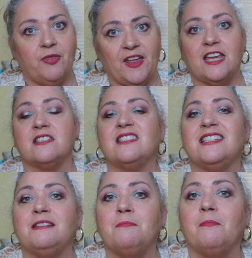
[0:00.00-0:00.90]
things
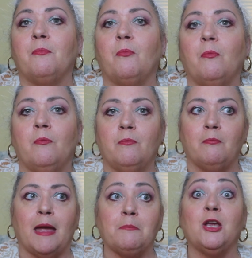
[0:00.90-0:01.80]
to
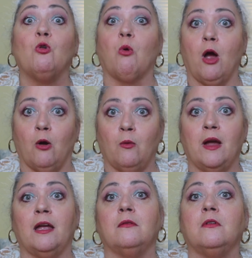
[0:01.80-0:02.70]
make me grow
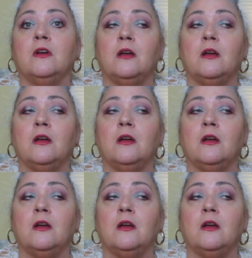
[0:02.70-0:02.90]
and